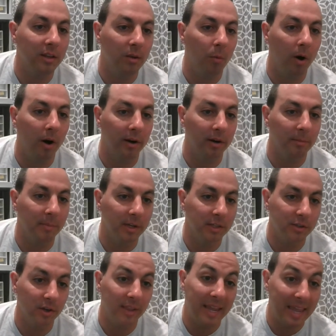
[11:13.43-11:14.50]
in the water, make
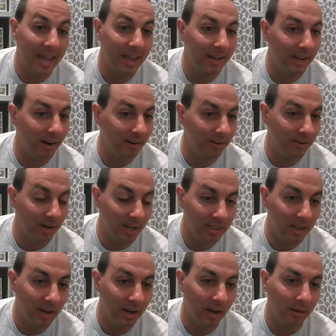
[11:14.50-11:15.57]
sure they can't get underneath
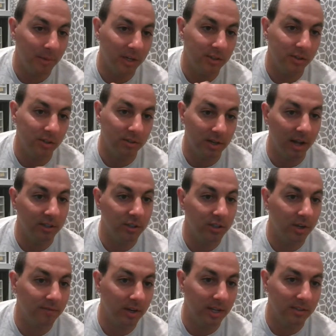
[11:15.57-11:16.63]
it, and make sure it's not
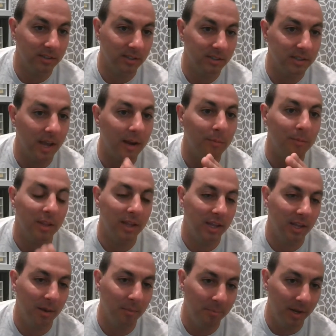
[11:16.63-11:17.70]
shoved against the side where they
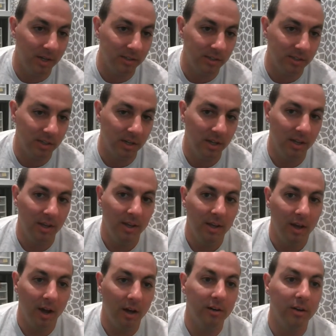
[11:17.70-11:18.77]
can get pinched
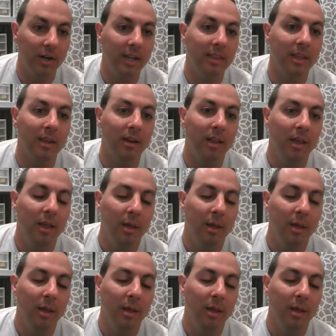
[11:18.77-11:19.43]
underneath it,